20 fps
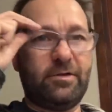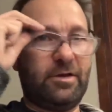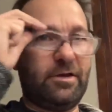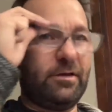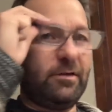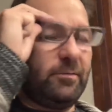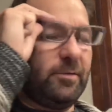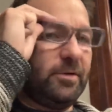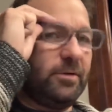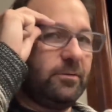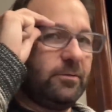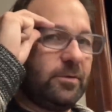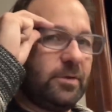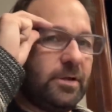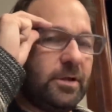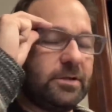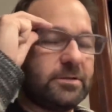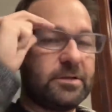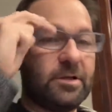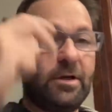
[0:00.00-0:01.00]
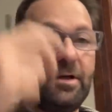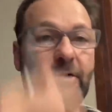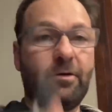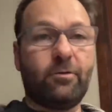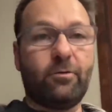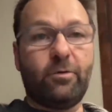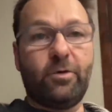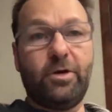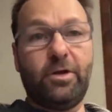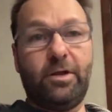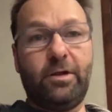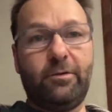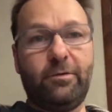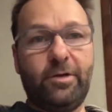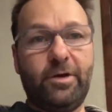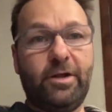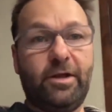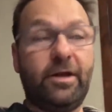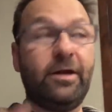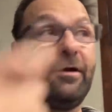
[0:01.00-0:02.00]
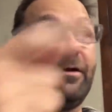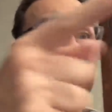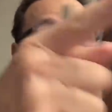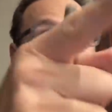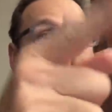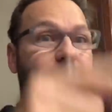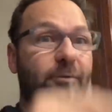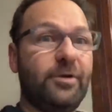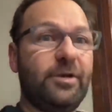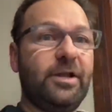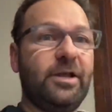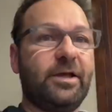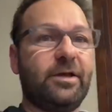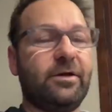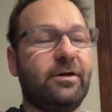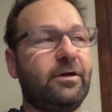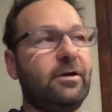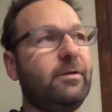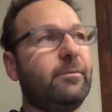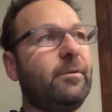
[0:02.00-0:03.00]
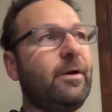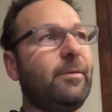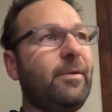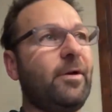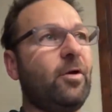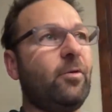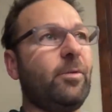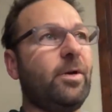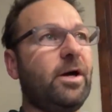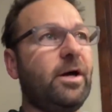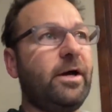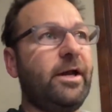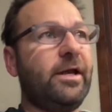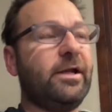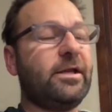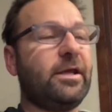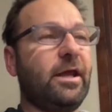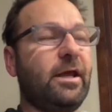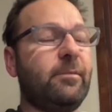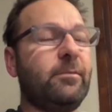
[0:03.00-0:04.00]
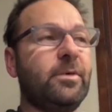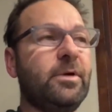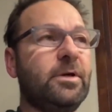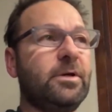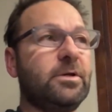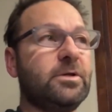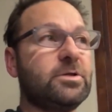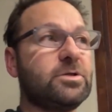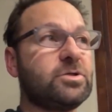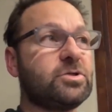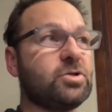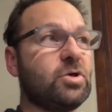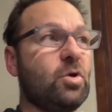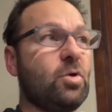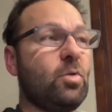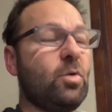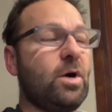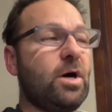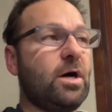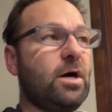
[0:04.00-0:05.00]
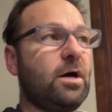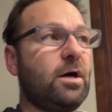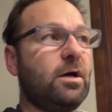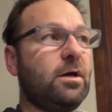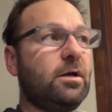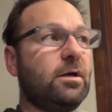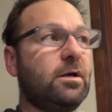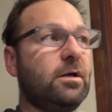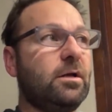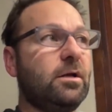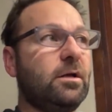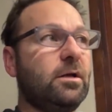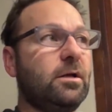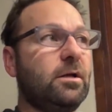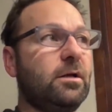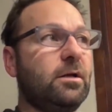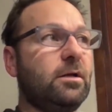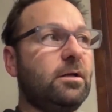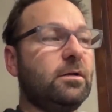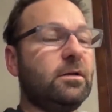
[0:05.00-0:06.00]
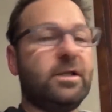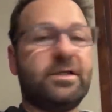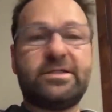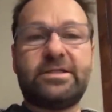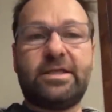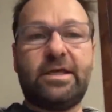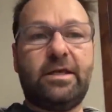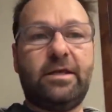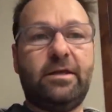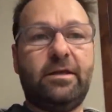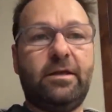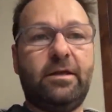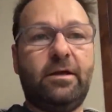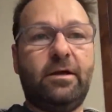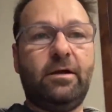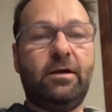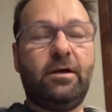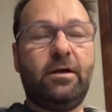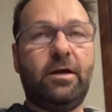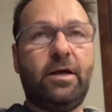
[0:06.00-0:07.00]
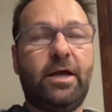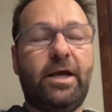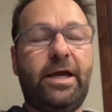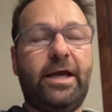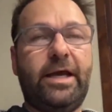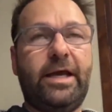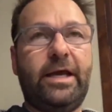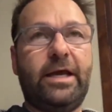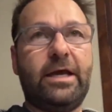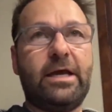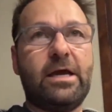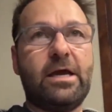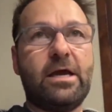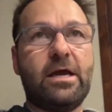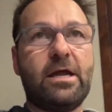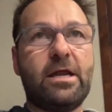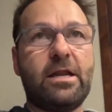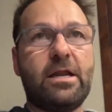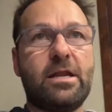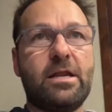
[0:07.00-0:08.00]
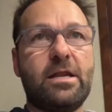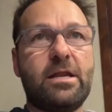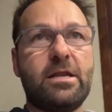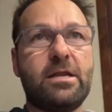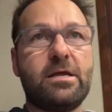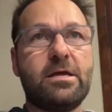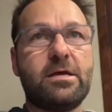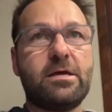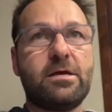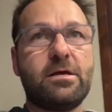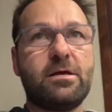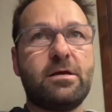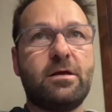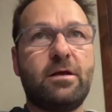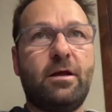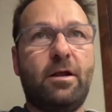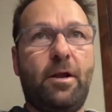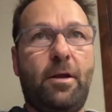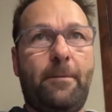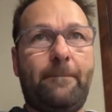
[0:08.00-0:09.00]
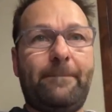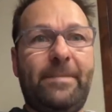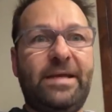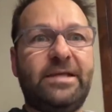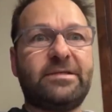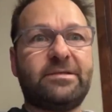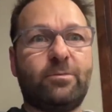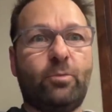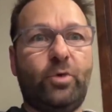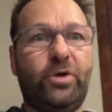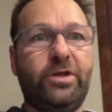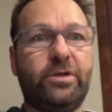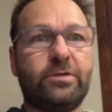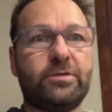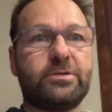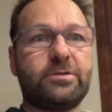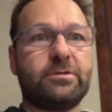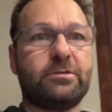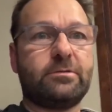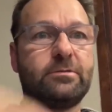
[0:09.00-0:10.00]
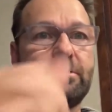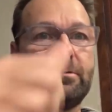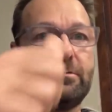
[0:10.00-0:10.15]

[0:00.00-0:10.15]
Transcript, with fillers: the hell am I doing with my glass? Really good about my Omaha 8 game. So let's get in there and make some wheels.